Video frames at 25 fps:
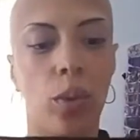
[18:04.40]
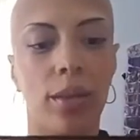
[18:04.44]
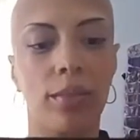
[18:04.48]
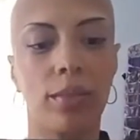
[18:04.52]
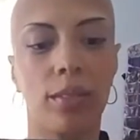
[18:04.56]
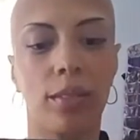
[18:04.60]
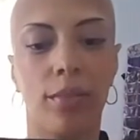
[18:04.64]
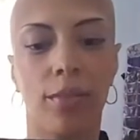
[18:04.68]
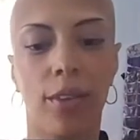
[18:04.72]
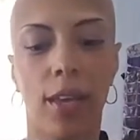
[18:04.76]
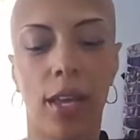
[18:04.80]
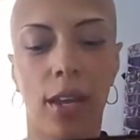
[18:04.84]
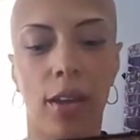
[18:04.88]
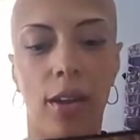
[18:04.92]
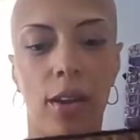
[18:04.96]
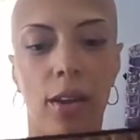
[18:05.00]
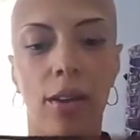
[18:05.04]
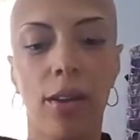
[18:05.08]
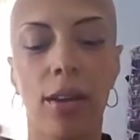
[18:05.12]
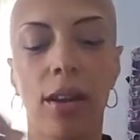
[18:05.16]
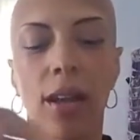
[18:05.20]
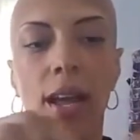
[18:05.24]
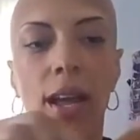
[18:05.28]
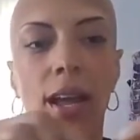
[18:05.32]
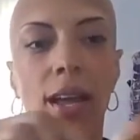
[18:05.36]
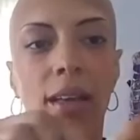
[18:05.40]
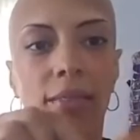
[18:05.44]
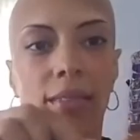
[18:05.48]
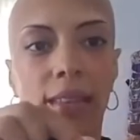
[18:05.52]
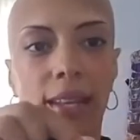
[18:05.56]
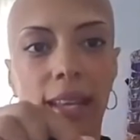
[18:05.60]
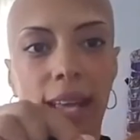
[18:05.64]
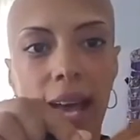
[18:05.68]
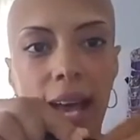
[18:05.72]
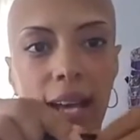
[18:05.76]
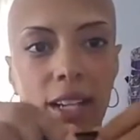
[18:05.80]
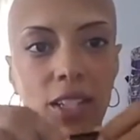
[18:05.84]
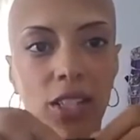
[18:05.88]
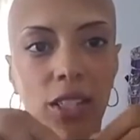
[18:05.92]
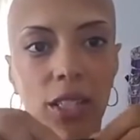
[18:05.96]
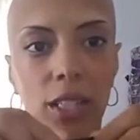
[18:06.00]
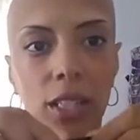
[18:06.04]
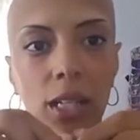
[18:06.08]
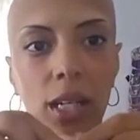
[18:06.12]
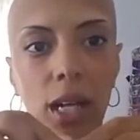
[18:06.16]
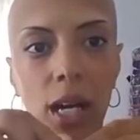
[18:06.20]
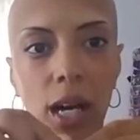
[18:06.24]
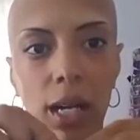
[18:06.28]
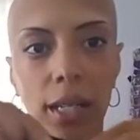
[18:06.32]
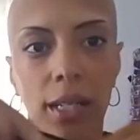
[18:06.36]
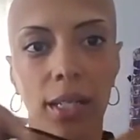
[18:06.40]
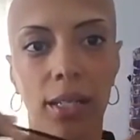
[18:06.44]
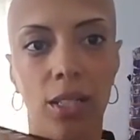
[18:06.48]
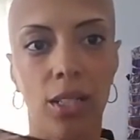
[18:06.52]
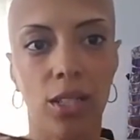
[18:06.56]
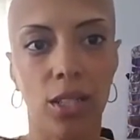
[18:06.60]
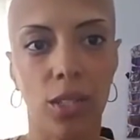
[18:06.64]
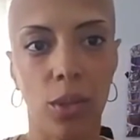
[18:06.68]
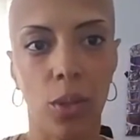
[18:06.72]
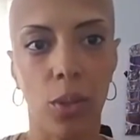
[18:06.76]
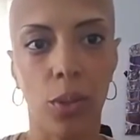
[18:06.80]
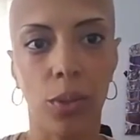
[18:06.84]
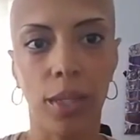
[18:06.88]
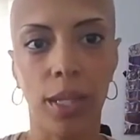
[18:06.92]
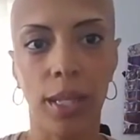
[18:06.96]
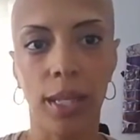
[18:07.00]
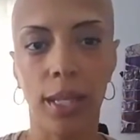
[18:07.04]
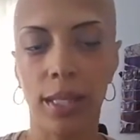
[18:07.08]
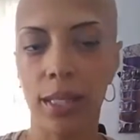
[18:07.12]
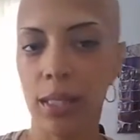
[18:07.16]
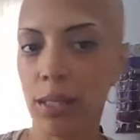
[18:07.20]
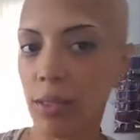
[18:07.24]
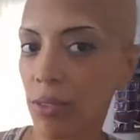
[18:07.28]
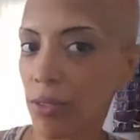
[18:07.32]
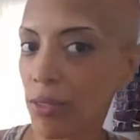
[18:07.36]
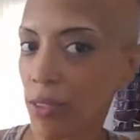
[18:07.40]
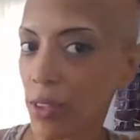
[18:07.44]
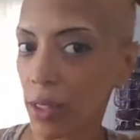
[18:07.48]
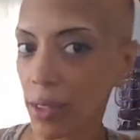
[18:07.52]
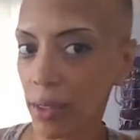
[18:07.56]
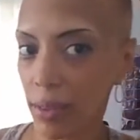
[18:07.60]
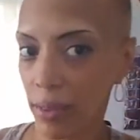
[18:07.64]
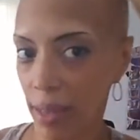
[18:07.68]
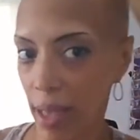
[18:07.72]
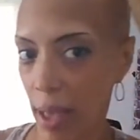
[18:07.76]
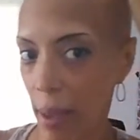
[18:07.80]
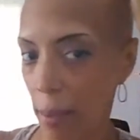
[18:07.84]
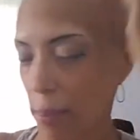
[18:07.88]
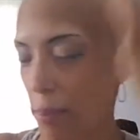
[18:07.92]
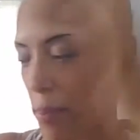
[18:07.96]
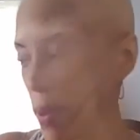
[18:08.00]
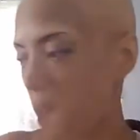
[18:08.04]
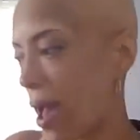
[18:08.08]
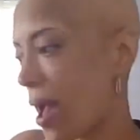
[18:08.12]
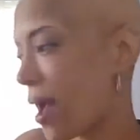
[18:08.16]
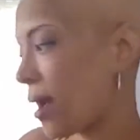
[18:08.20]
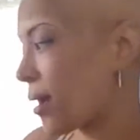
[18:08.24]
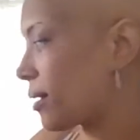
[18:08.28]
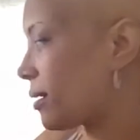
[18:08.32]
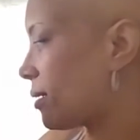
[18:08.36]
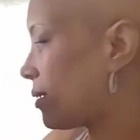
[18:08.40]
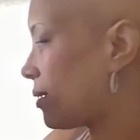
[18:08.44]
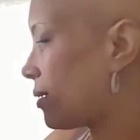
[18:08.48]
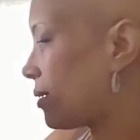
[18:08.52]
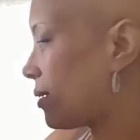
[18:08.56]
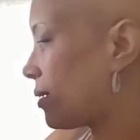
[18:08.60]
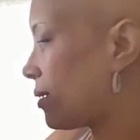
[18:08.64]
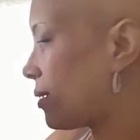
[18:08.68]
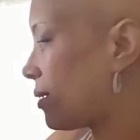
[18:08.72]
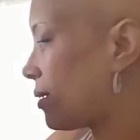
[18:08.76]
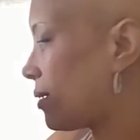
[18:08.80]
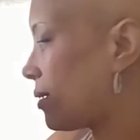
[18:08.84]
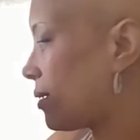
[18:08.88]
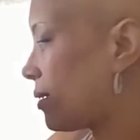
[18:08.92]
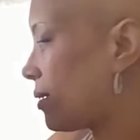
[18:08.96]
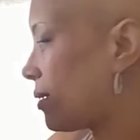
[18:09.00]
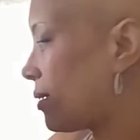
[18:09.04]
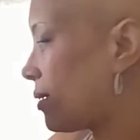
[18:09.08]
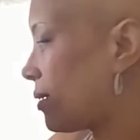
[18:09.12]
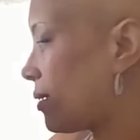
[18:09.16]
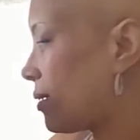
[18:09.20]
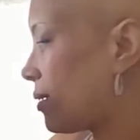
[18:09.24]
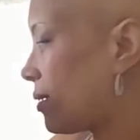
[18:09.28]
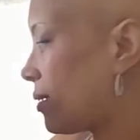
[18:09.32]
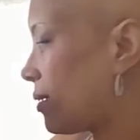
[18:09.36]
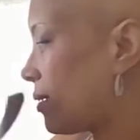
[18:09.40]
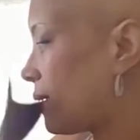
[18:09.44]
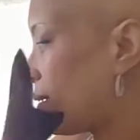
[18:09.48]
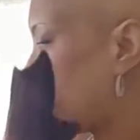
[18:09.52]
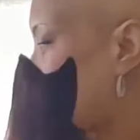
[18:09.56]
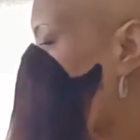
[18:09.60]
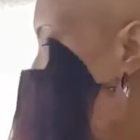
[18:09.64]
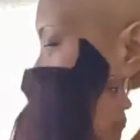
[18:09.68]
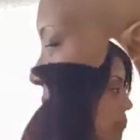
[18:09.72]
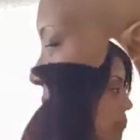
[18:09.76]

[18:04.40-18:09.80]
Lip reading: wefts of hair that I actually cut and sewed in to fill in that back. So yeah,